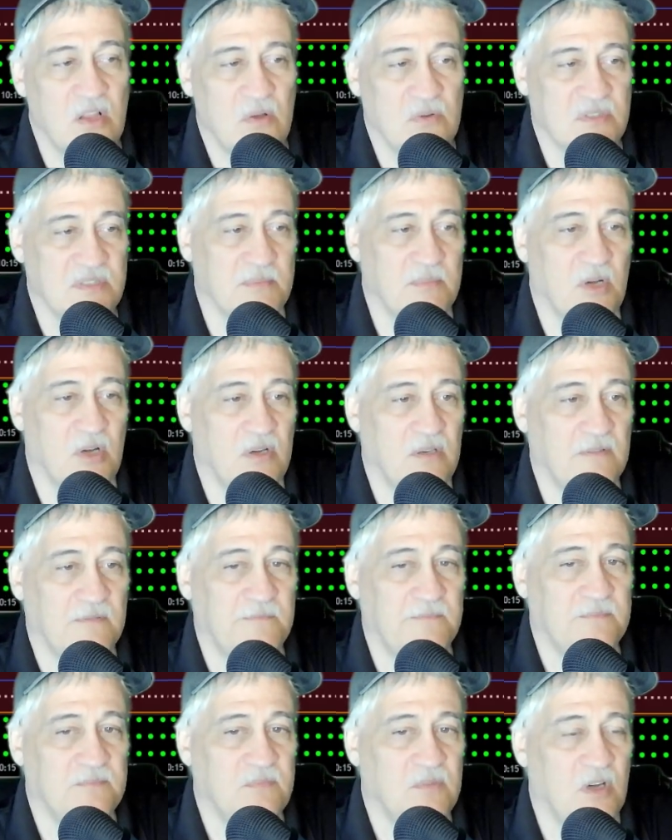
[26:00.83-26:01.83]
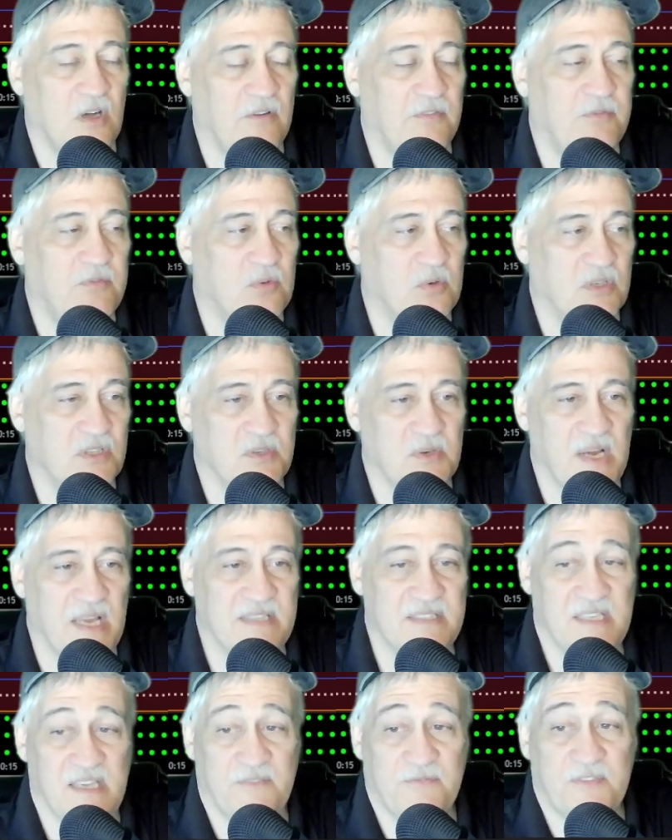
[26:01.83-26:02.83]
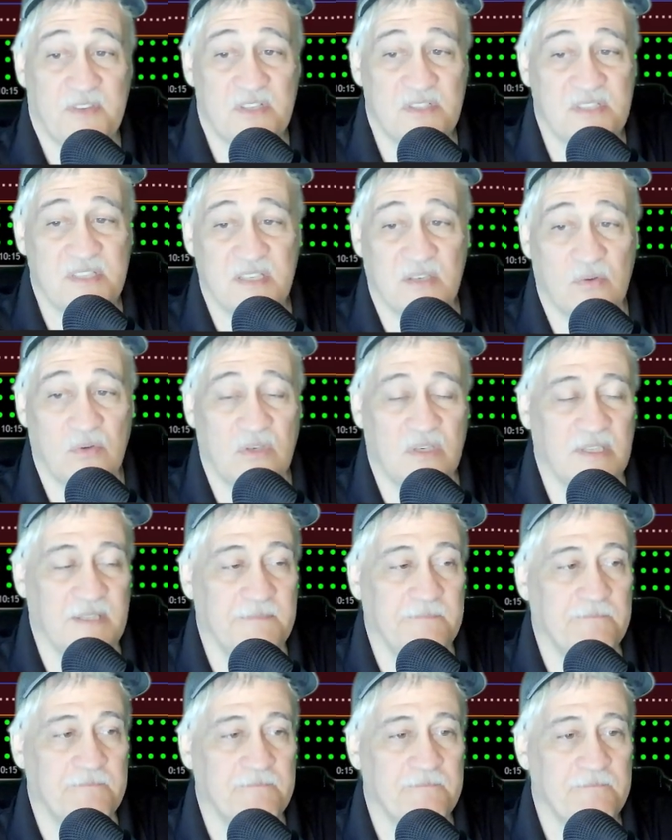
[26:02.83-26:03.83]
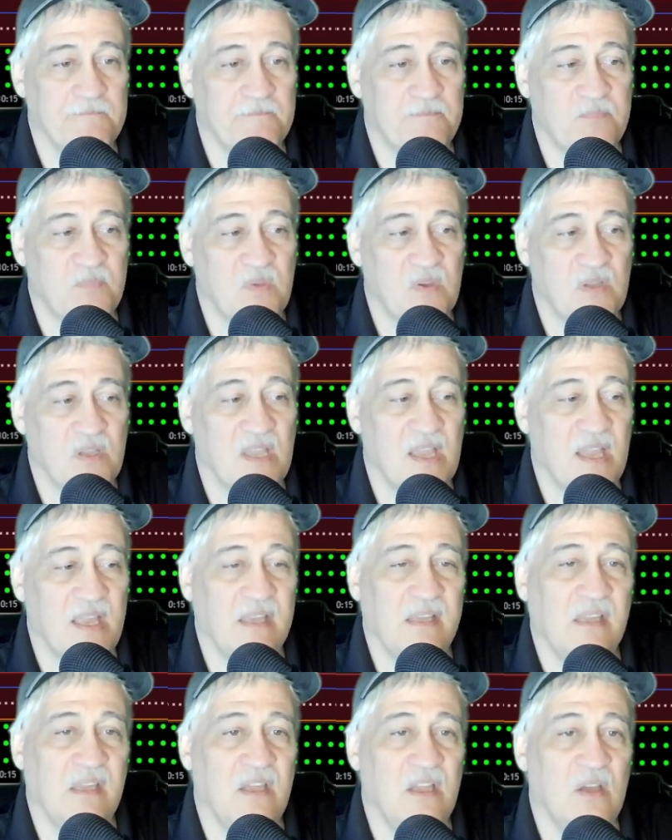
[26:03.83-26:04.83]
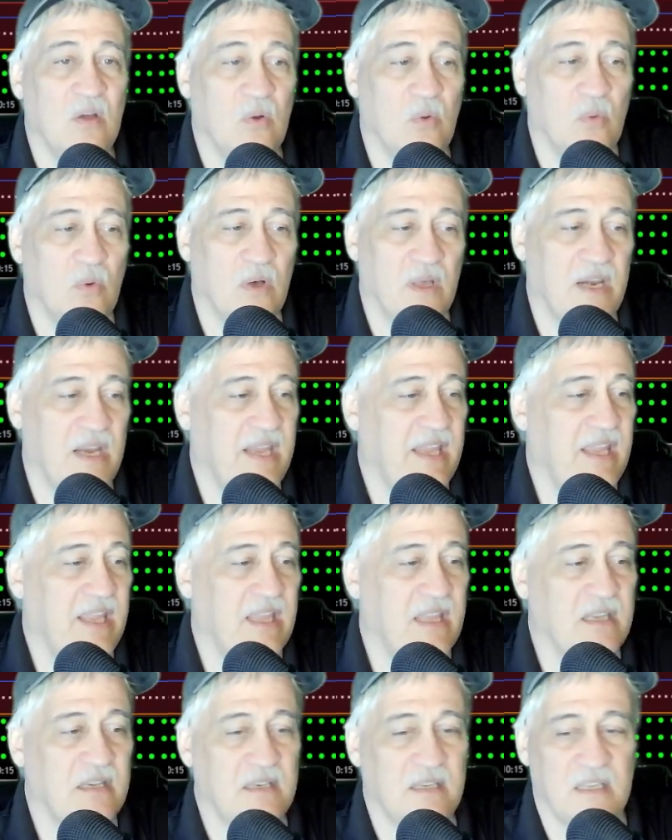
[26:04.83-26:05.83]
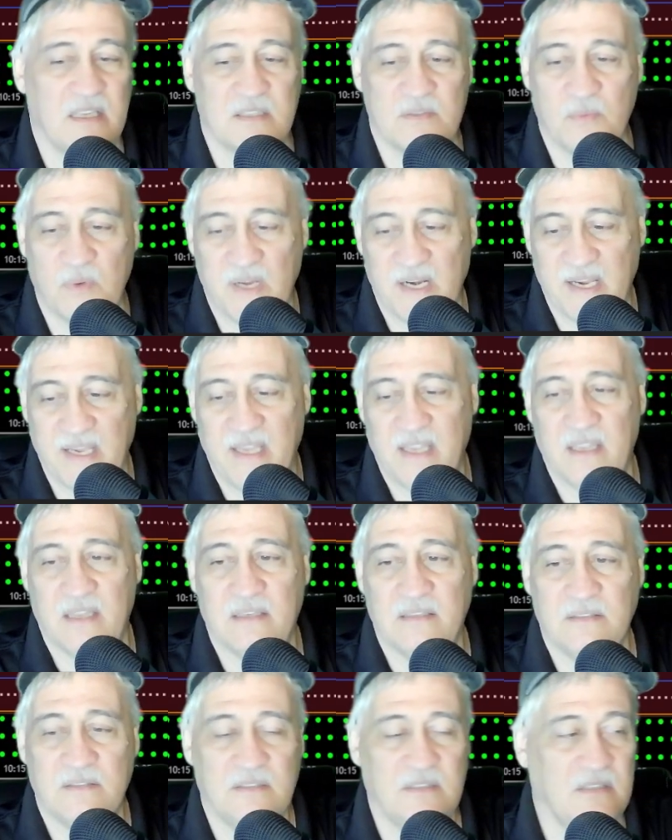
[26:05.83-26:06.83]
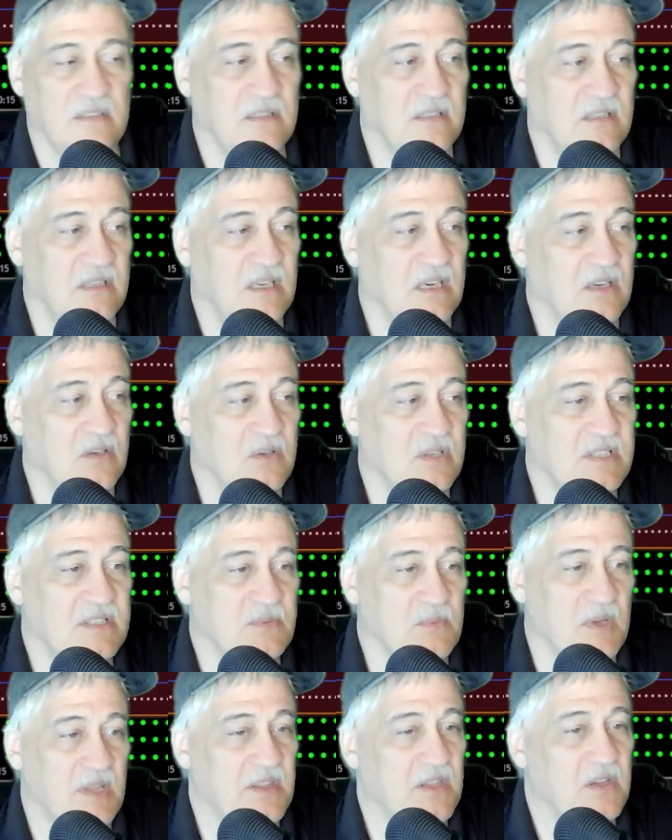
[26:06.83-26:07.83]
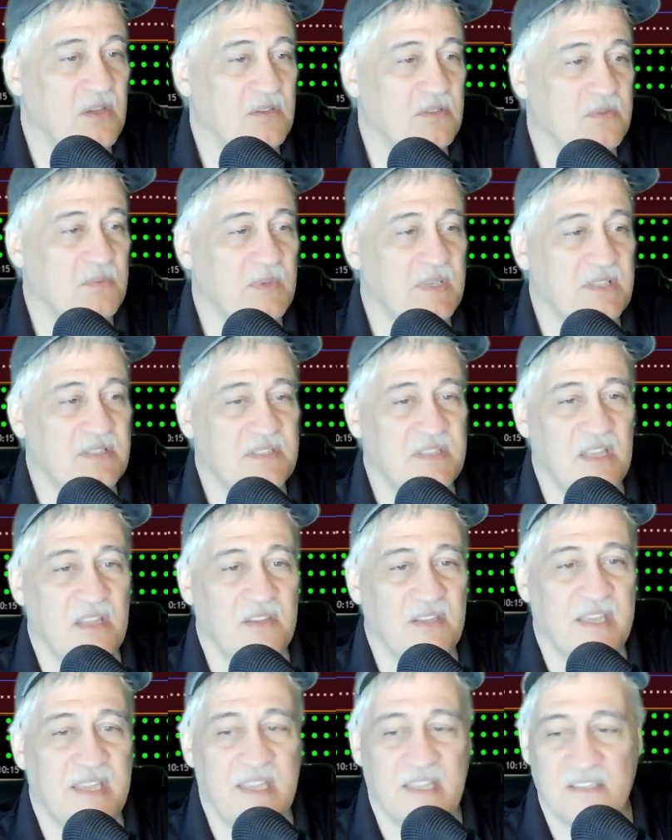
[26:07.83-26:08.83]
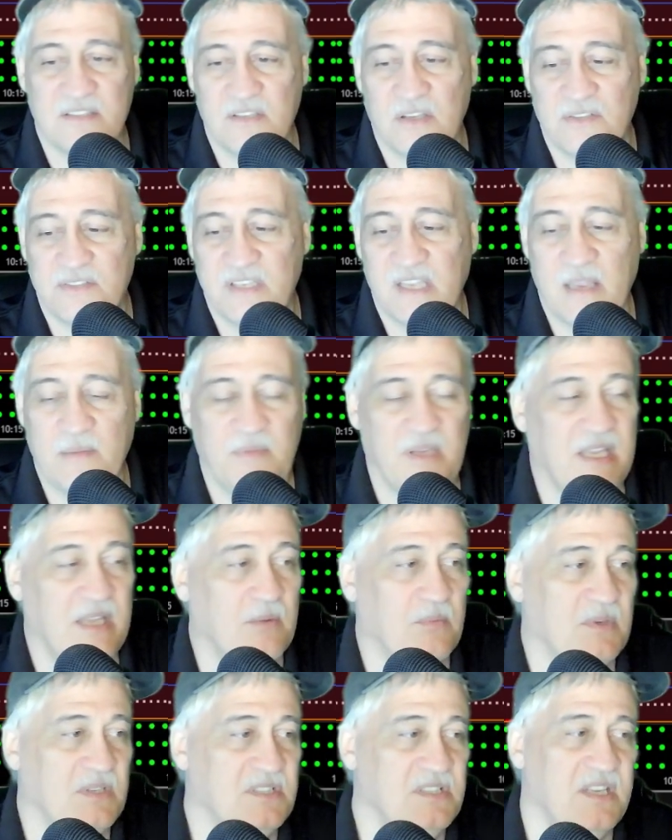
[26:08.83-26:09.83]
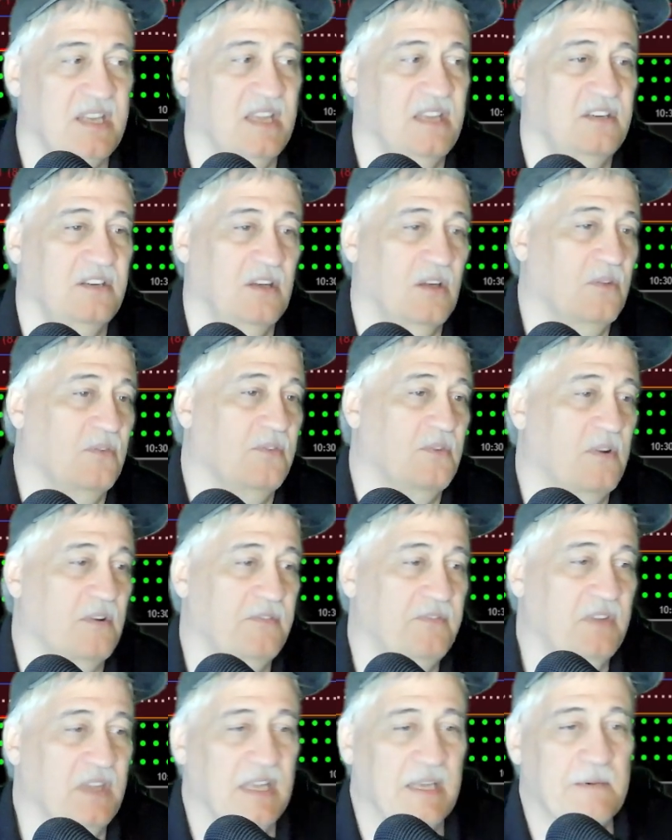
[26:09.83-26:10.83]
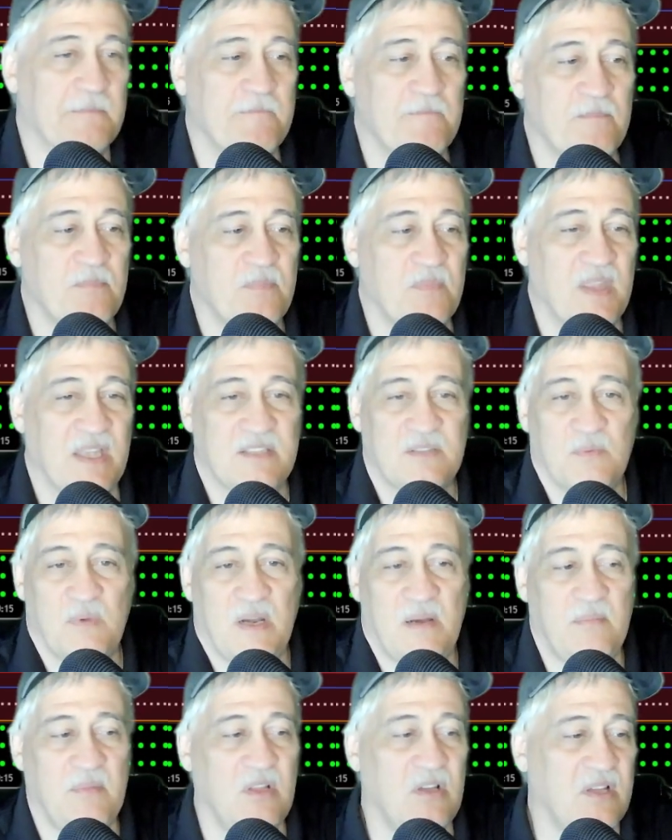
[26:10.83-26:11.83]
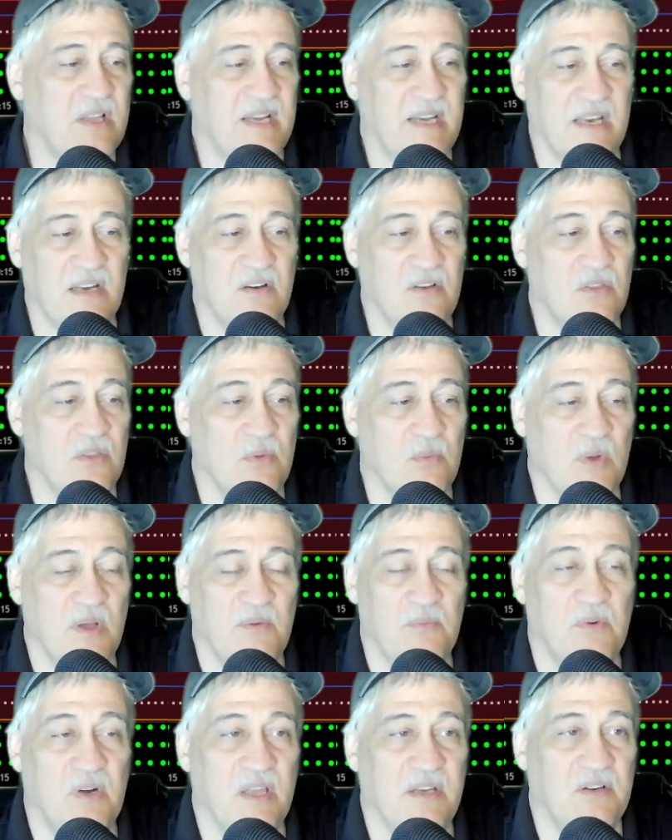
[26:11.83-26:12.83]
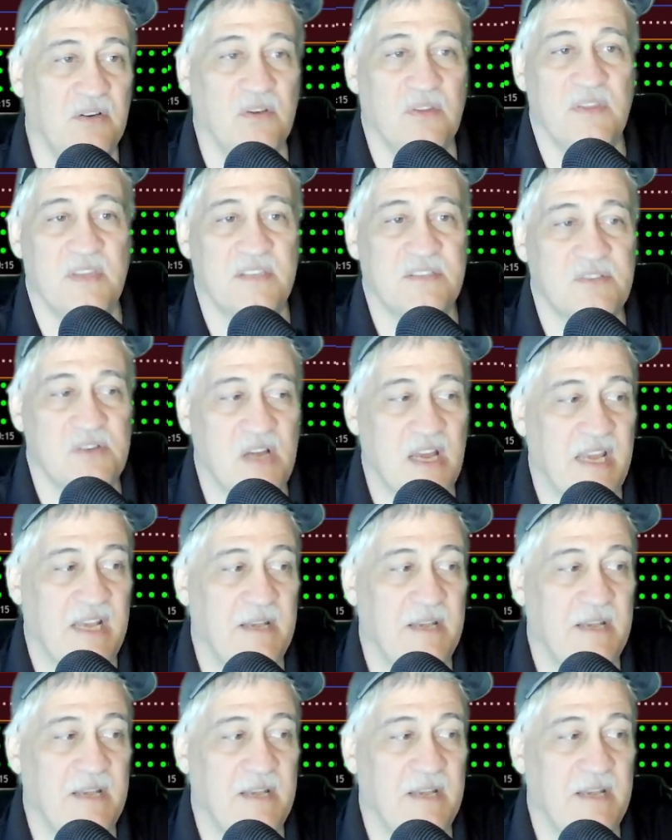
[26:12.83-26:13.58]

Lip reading: them all 4 trades, if they're still on. Okay? What I get is what I get. You know, it's one of those, we just tell the kids all the time, you get what you get and you don't throw a fit. That's what I'm looking at on the one runner on this trade.